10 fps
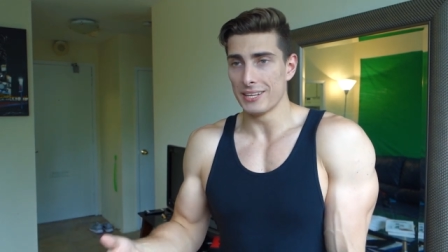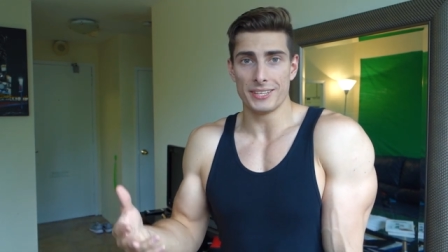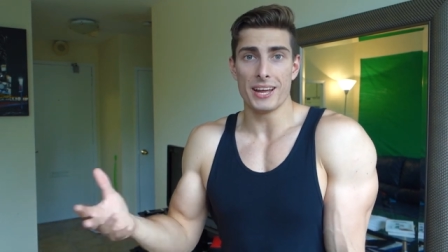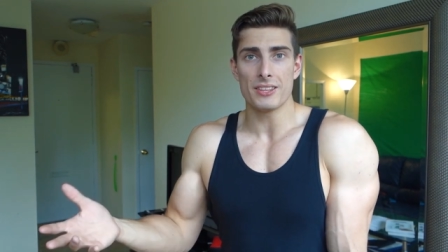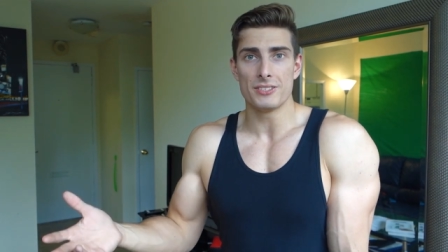At
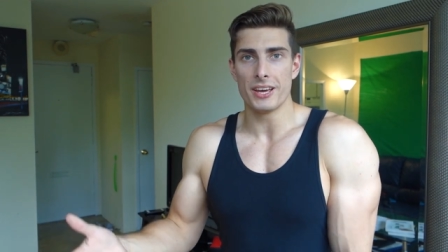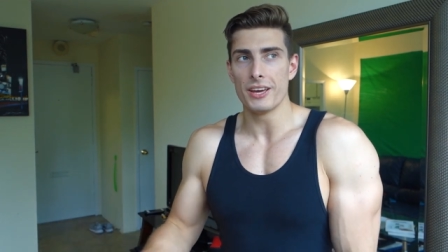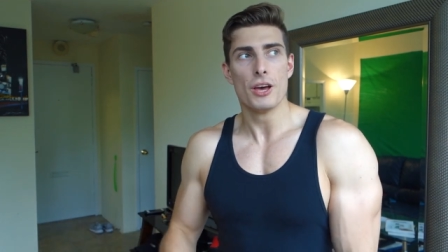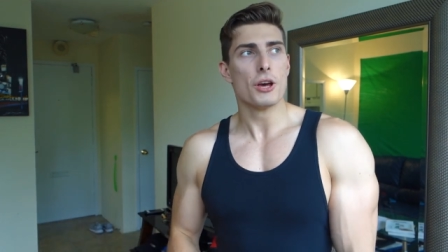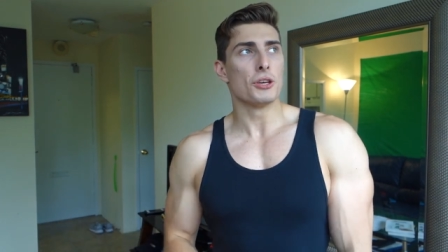the end of the
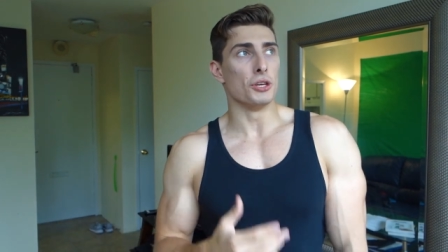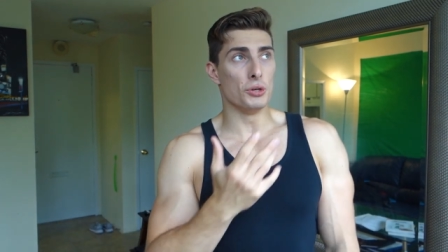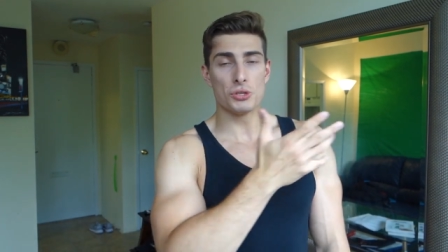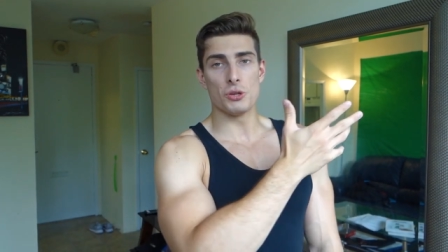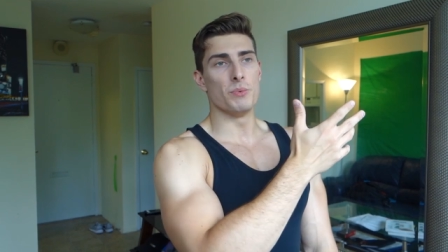day, you
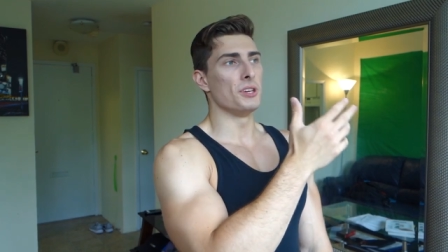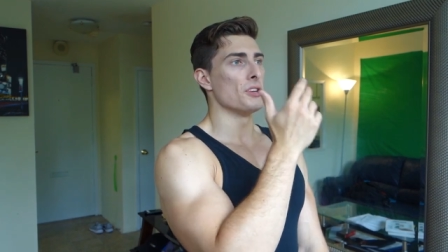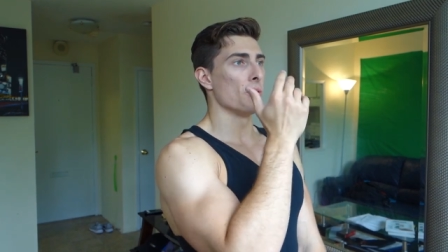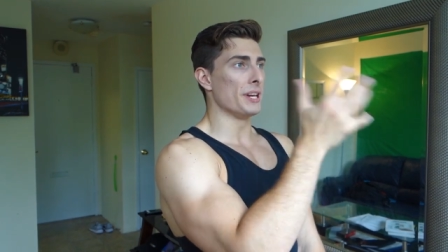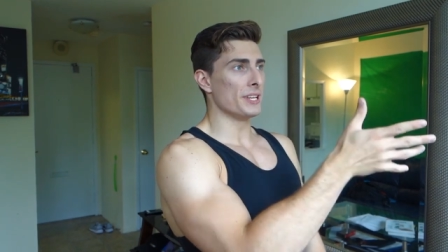used to be,
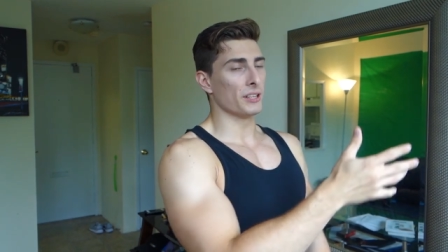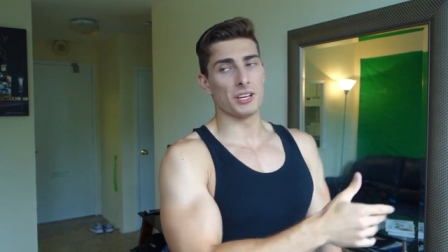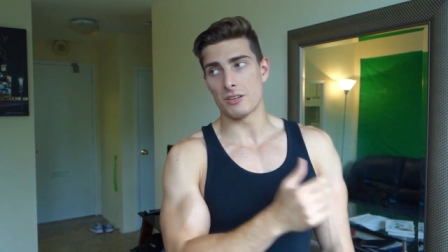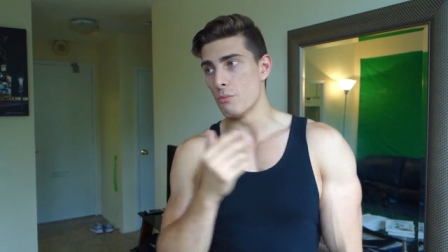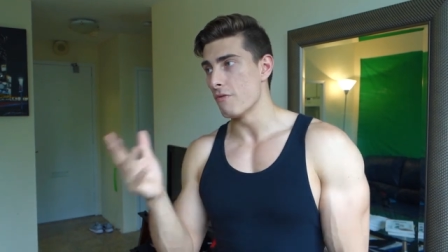eating
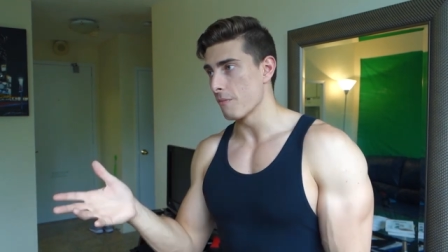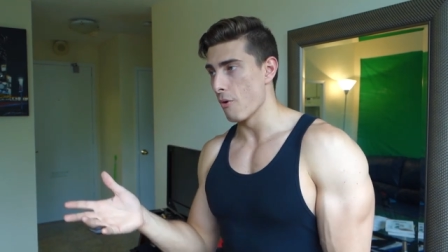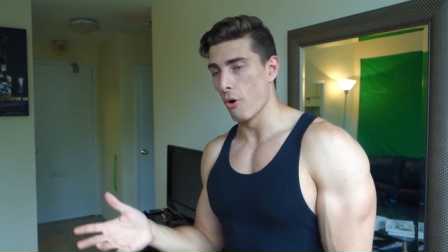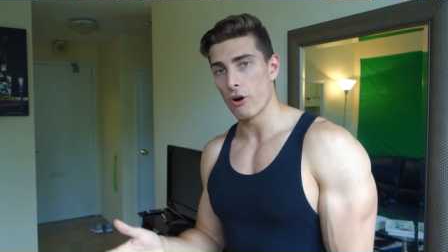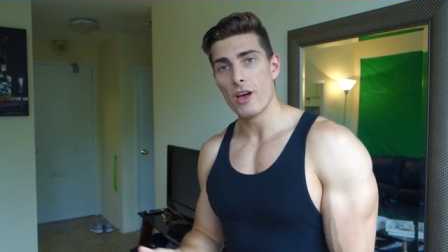less and moving
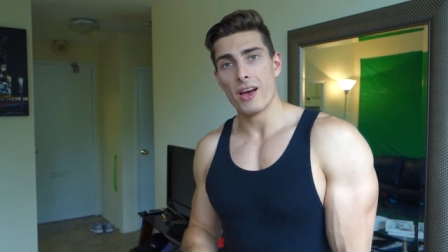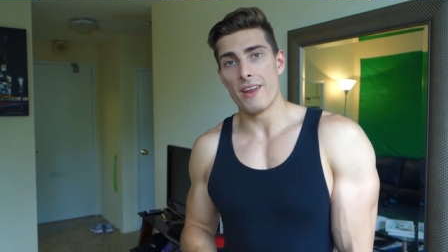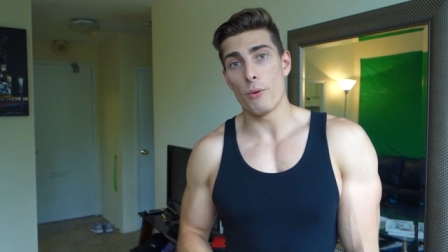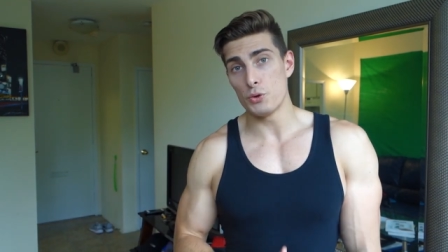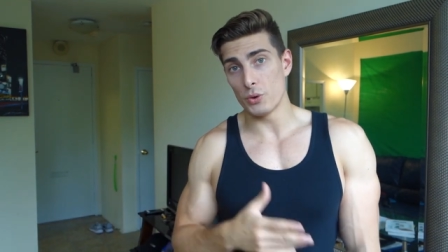more, and
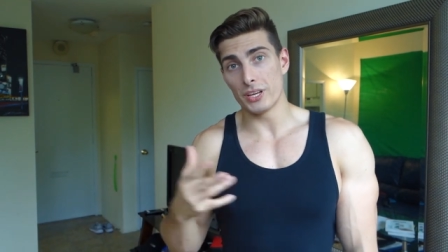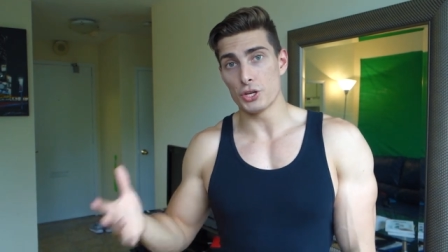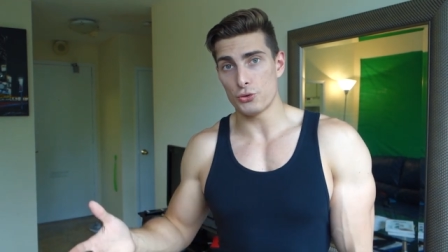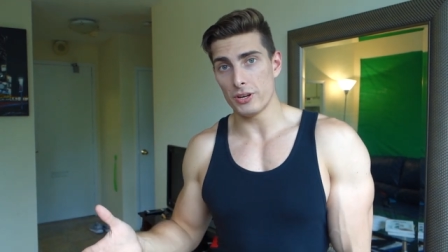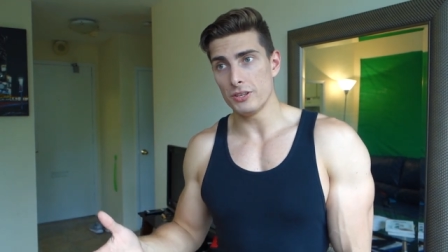now when you want to get
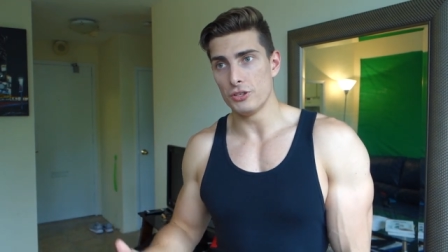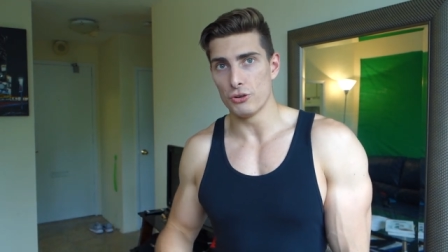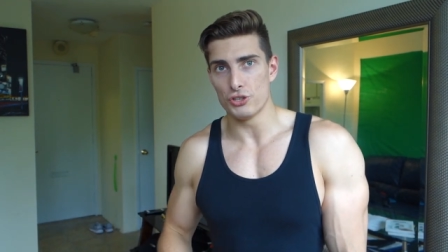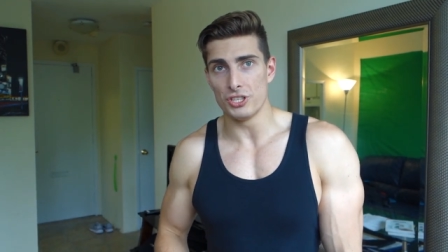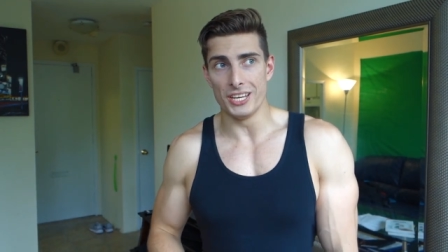shredded,
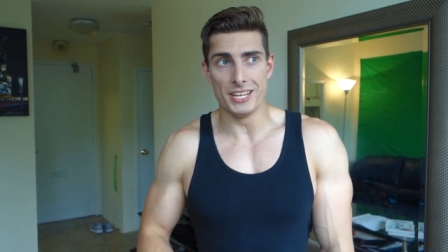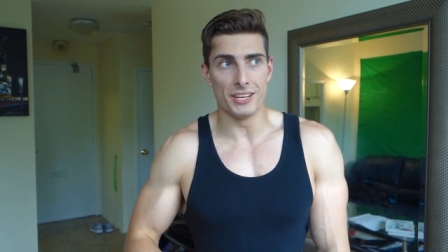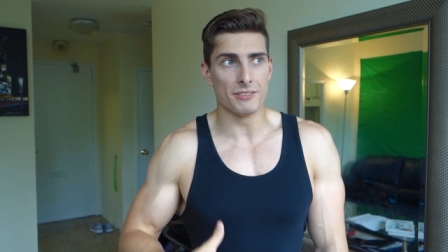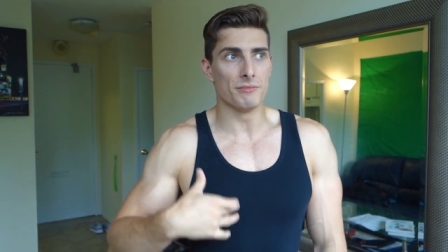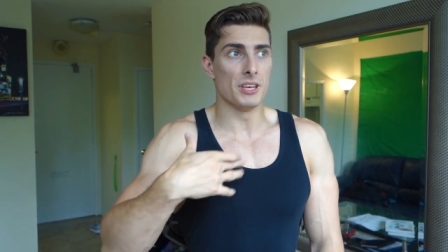you're just
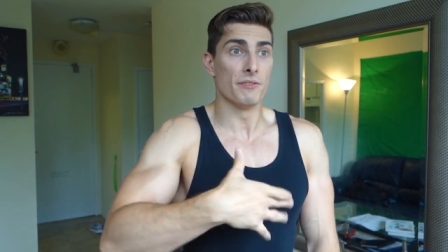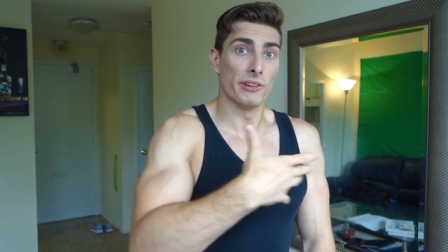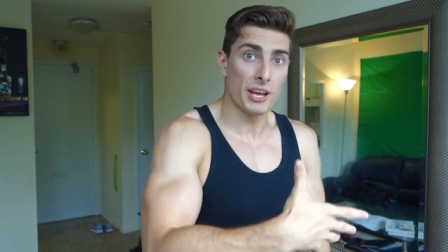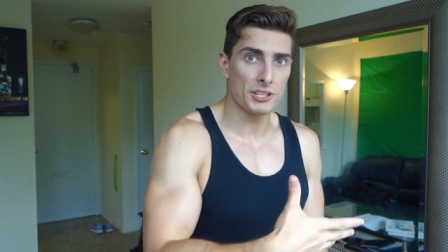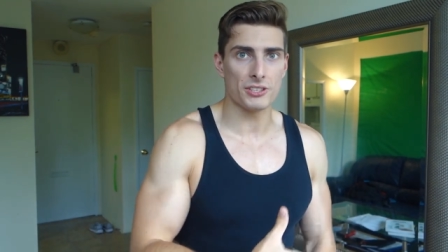eating even
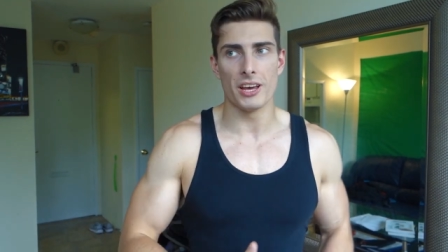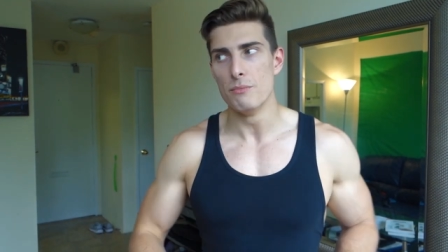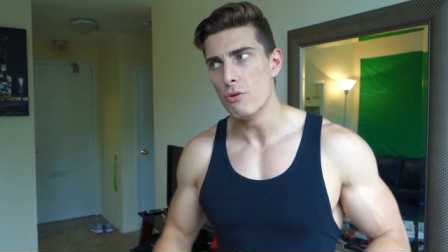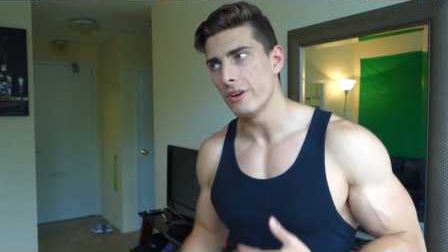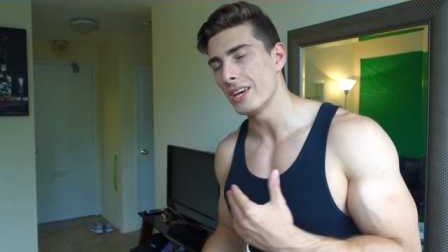less and
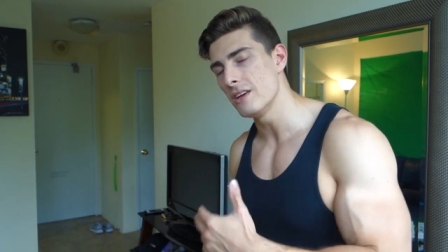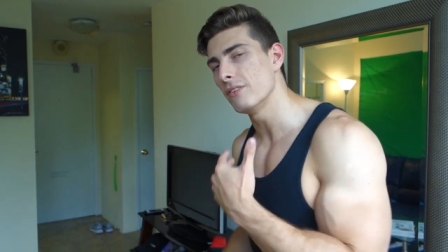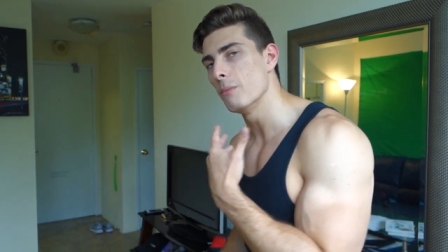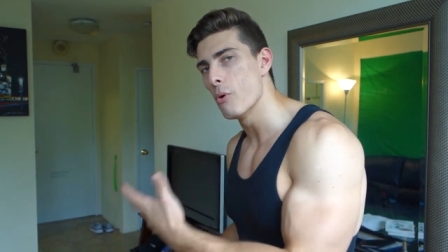moving even